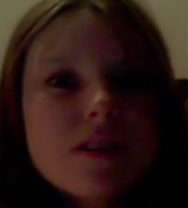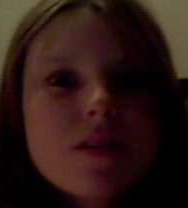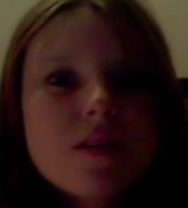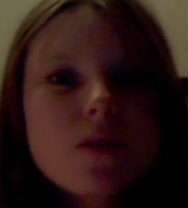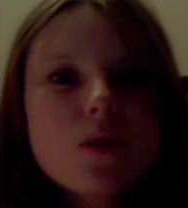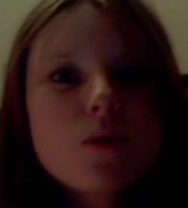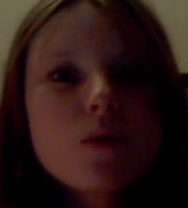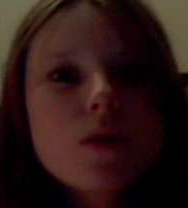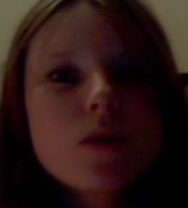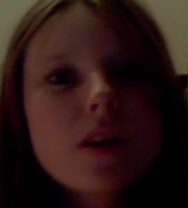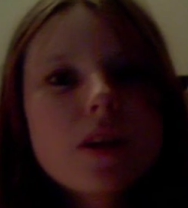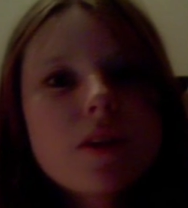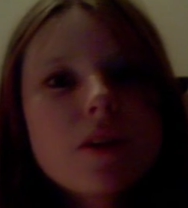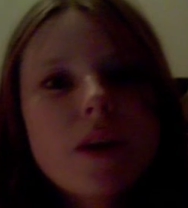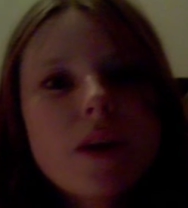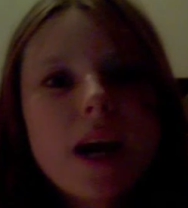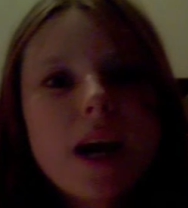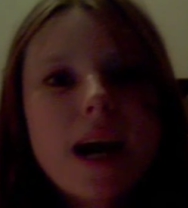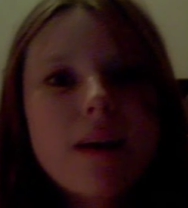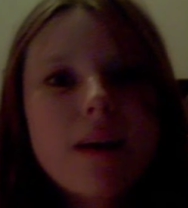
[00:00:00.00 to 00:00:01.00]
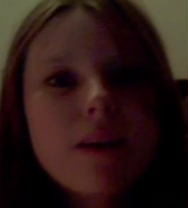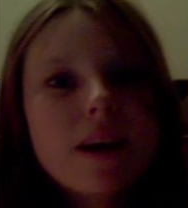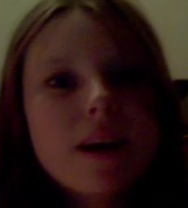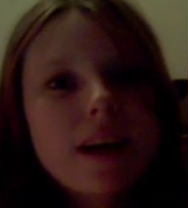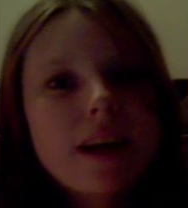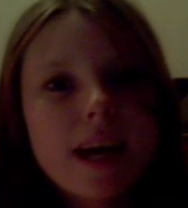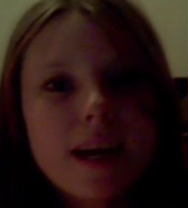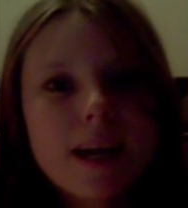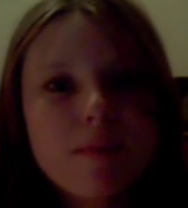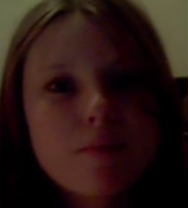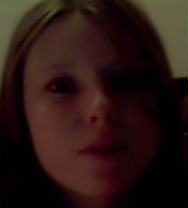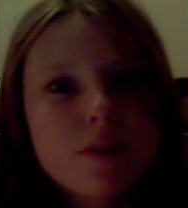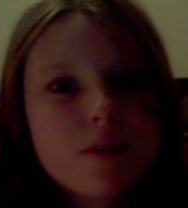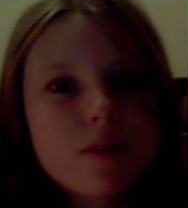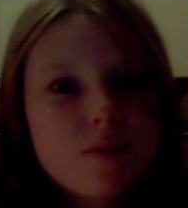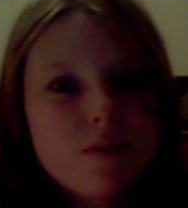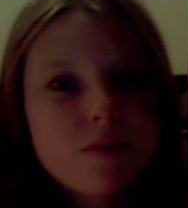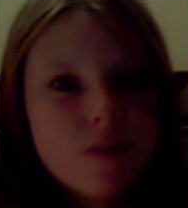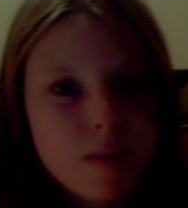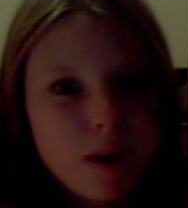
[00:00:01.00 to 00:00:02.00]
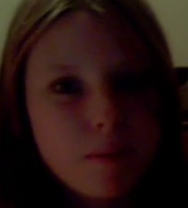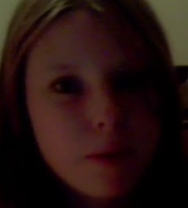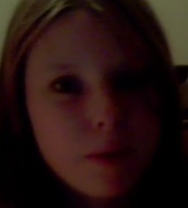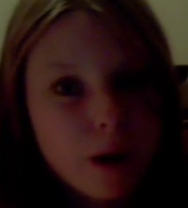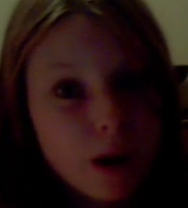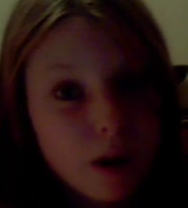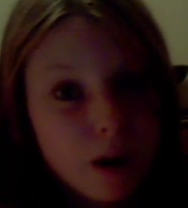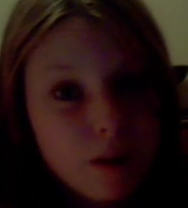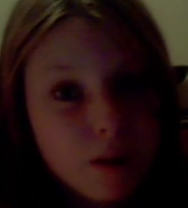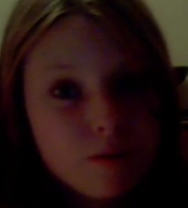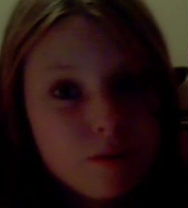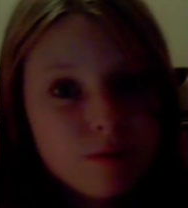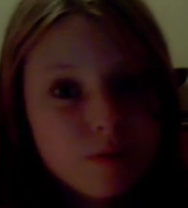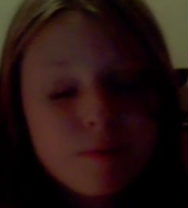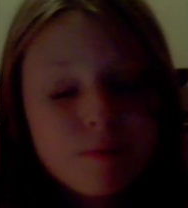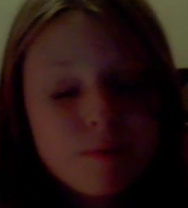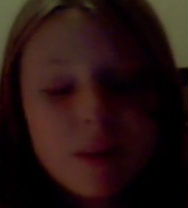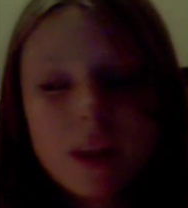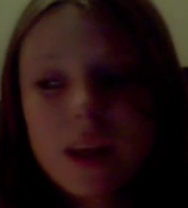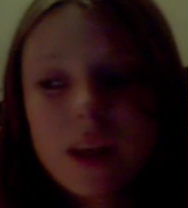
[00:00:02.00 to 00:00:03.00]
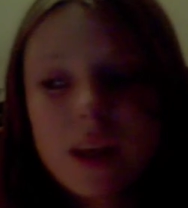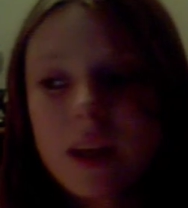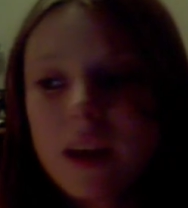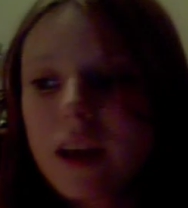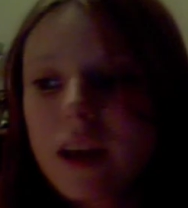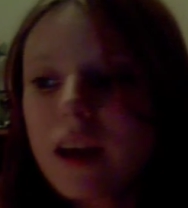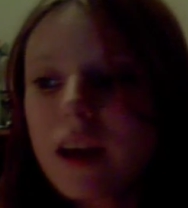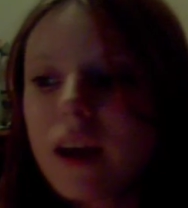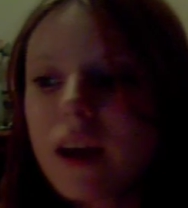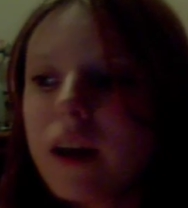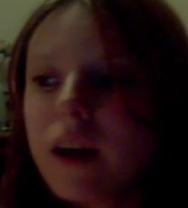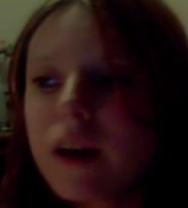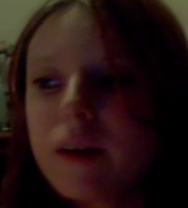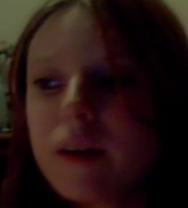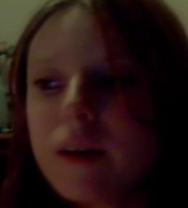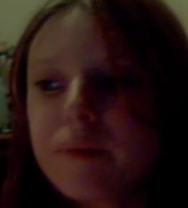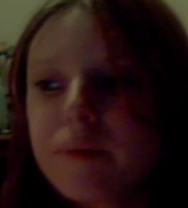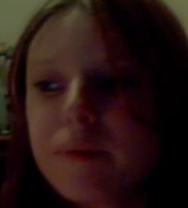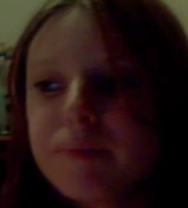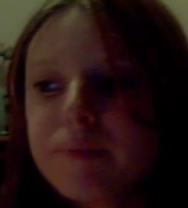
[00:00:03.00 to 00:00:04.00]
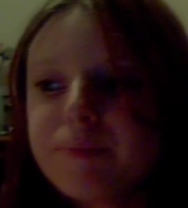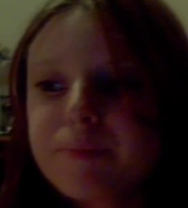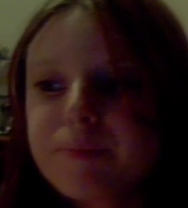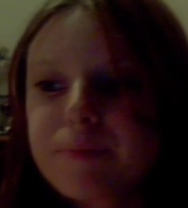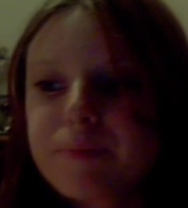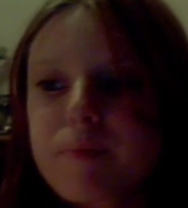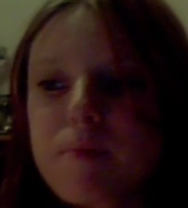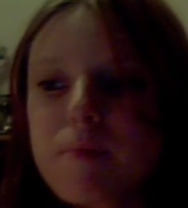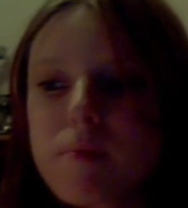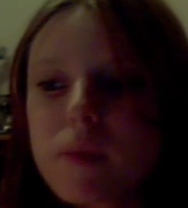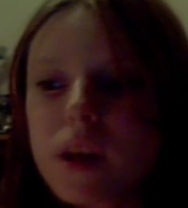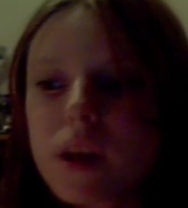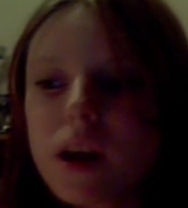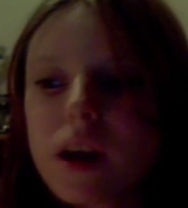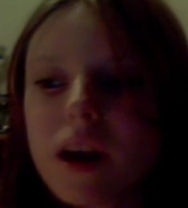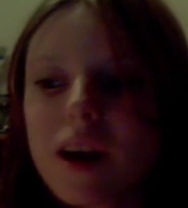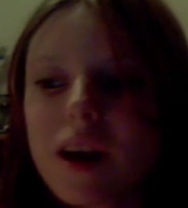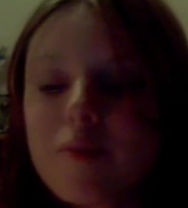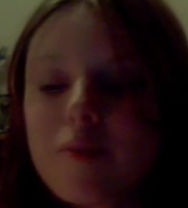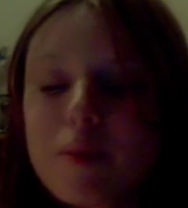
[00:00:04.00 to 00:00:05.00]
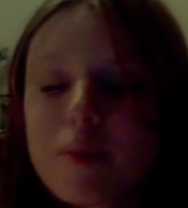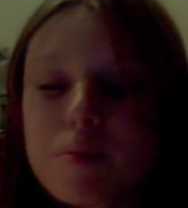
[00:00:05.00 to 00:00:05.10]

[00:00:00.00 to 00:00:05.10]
to tell you how I came to find my path. I've been